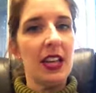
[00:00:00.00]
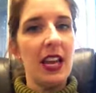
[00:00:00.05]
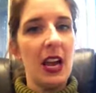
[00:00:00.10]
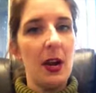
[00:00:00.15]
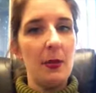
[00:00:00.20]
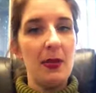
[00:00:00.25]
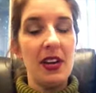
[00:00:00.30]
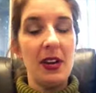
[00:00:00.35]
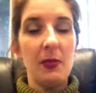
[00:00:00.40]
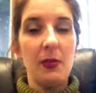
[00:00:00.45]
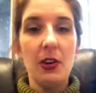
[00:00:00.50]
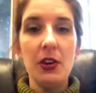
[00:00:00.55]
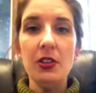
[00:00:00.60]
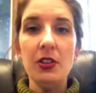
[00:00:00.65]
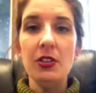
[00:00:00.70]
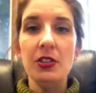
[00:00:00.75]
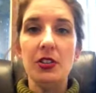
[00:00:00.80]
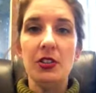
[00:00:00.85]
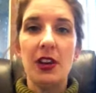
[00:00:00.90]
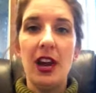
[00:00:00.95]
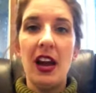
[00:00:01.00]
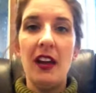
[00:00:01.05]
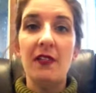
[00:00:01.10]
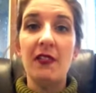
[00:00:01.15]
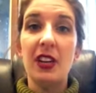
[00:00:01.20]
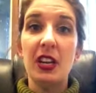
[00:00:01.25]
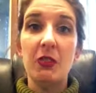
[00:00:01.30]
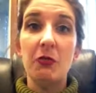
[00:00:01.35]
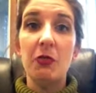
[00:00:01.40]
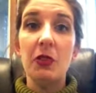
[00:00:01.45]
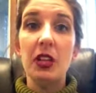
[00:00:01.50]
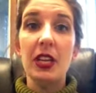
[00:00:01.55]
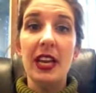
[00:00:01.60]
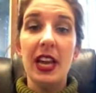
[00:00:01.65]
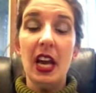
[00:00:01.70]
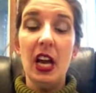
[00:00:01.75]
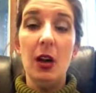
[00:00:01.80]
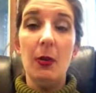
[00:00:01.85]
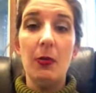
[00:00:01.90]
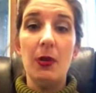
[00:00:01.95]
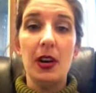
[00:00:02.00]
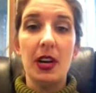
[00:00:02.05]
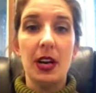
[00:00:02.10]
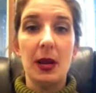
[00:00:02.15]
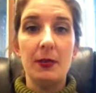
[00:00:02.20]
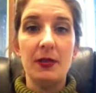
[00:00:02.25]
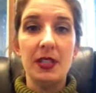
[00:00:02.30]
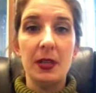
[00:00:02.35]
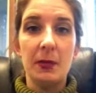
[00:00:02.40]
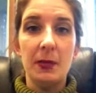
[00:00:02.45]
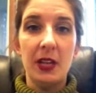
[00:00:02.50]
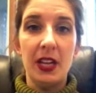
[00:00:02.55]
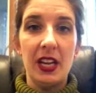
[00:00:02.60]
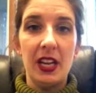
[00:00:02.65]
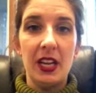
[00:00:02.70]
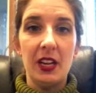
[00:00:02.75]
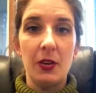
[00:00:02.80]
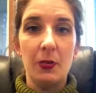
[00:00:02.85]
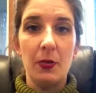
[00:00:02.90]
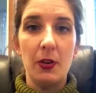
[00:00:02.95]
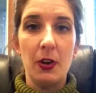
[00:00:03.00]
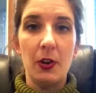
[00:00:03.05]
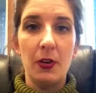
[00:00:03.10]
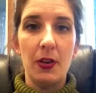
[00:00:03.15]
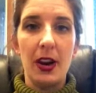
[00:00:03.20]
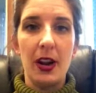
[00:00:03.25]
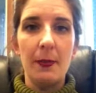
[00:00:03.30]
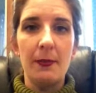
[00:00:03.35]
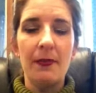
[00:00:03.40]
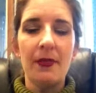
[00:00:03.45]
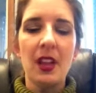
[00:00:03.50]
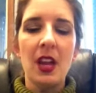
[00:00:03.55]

how many rehearsals you have can really help when it comes to planning your program.